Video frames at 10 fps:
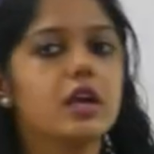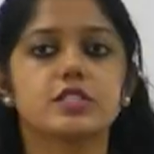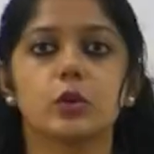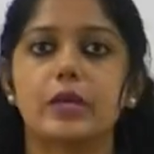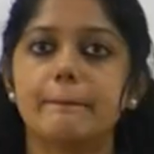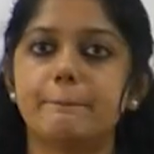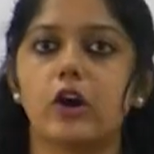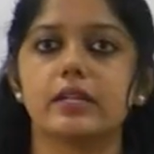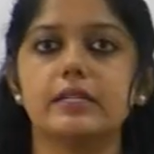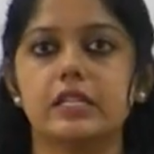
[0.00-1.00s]
So
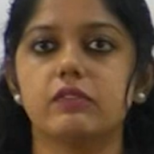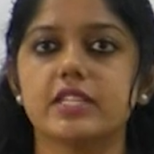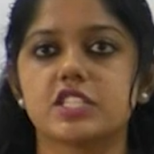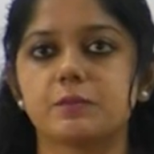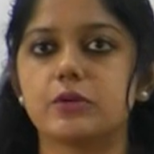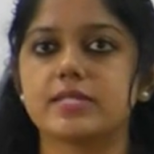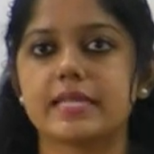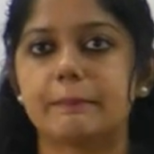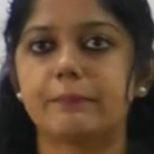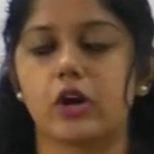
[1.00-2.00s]
important river disputes
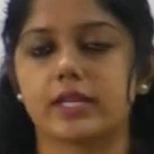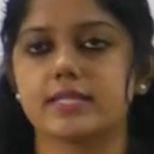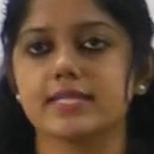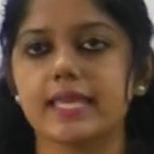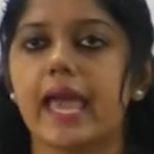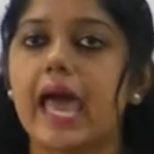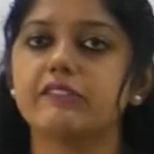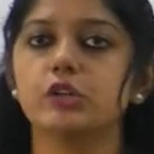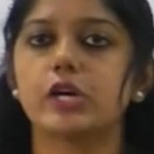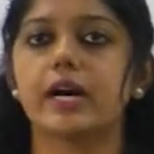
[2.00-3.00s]
is important. See,
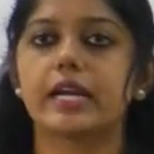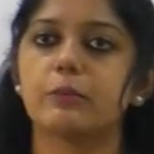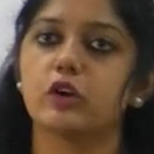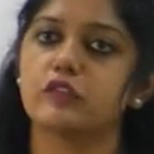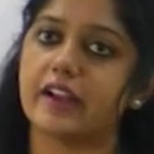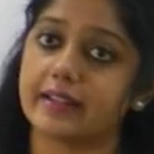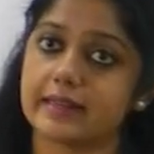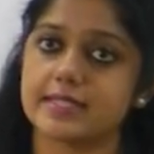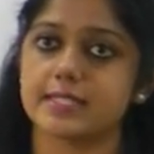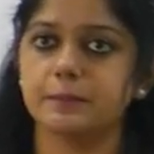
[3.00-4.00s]
have you heard about
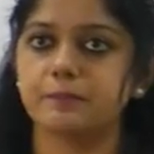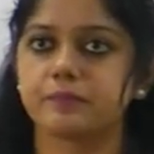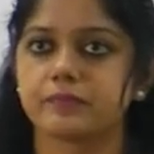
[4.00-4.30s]
federalism?